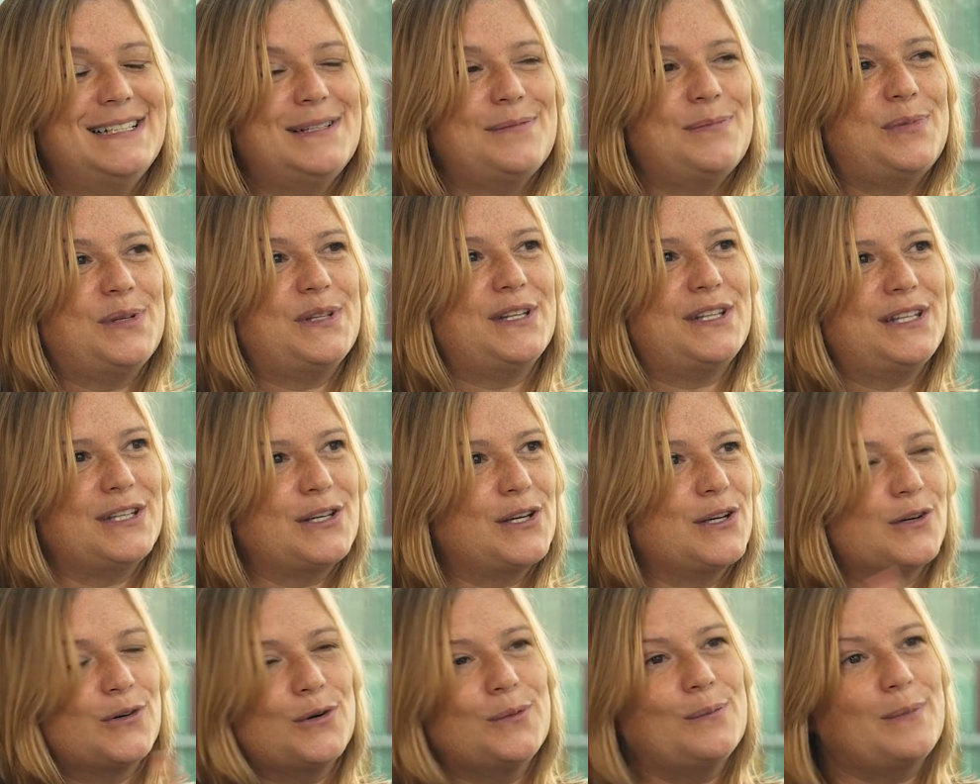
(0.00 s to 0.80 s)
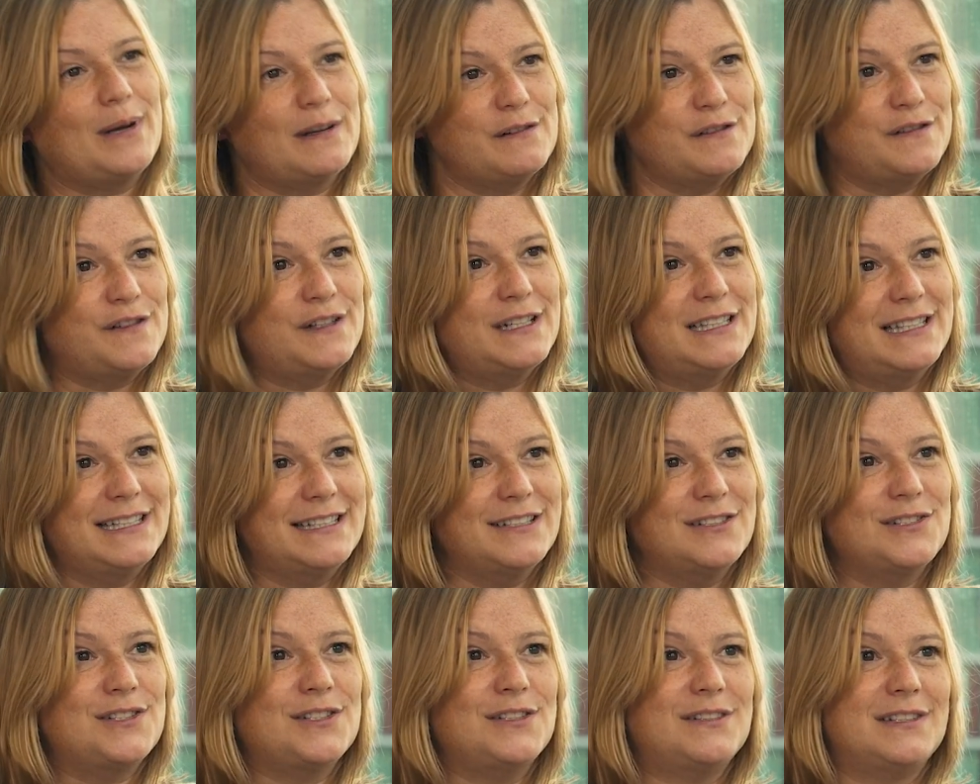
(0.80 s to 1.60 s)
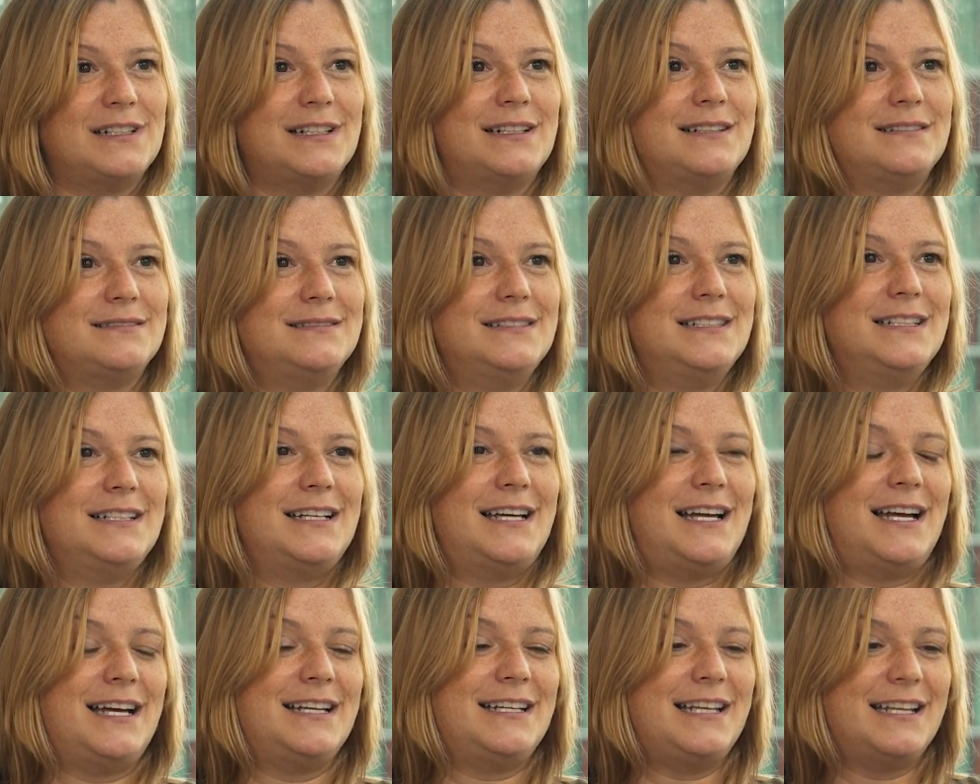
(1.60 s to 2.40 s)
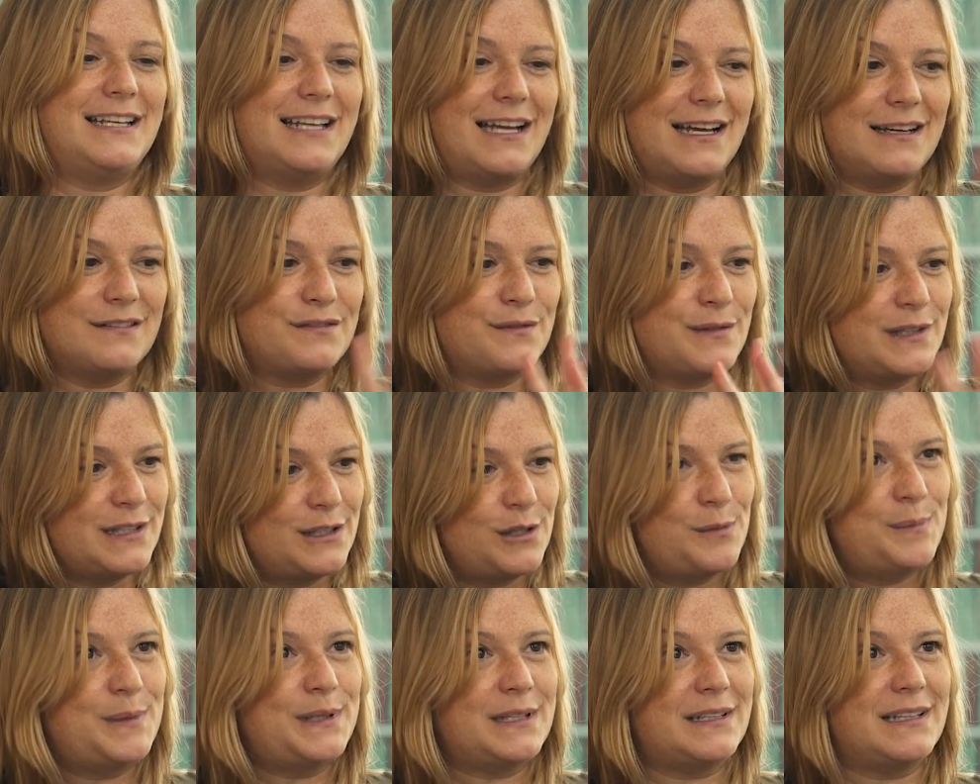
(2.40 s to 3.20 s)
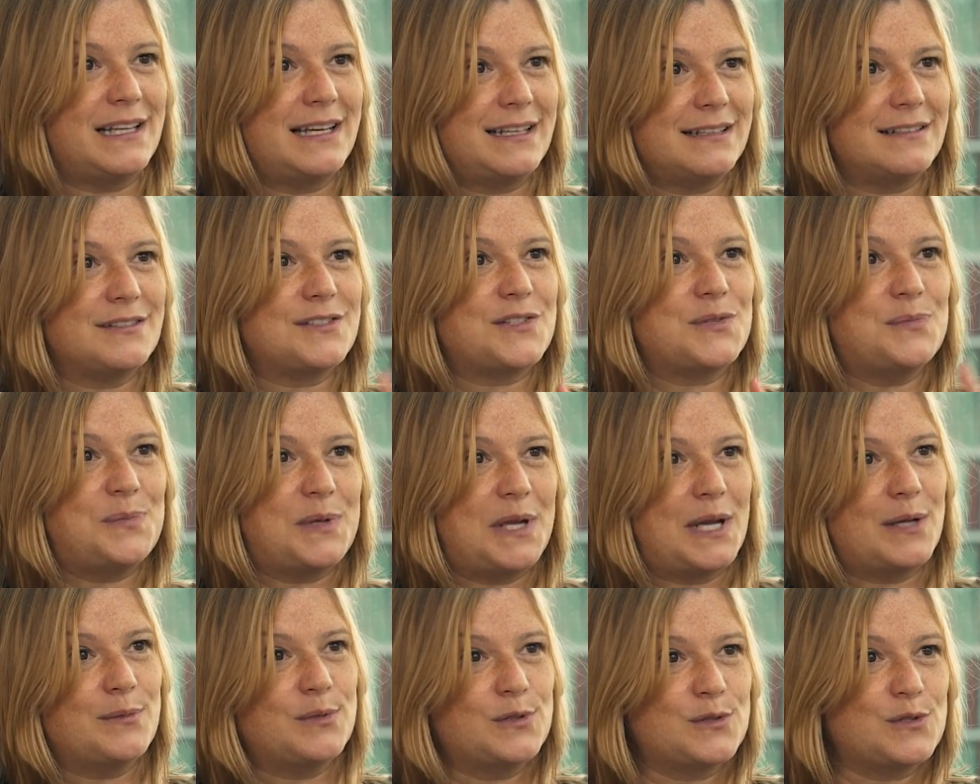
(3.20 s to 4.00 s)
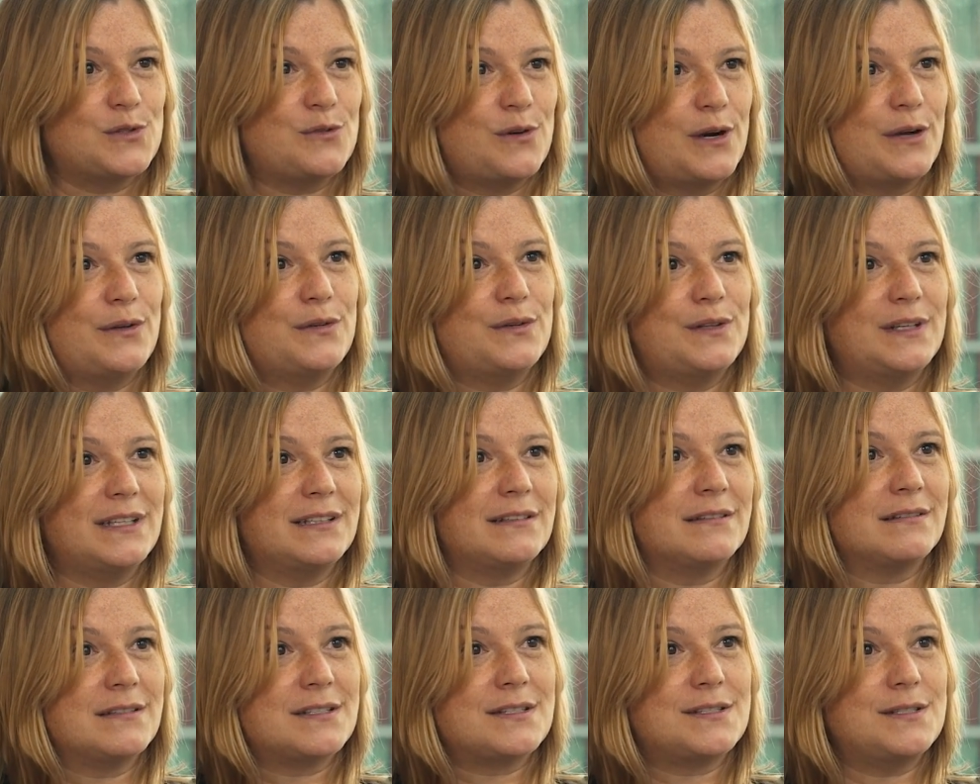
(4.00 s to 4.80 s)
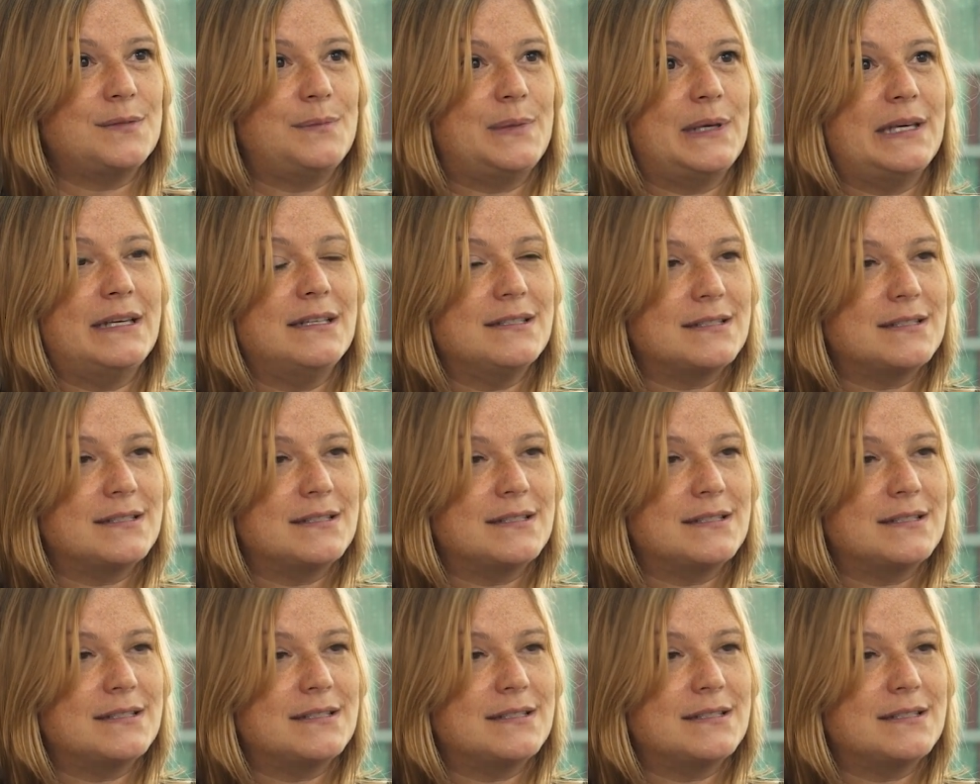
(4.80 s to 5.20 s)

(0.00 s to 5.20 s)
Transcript: But that they can come back freely and do that. And then have a little bit of land to be able to grow things, to be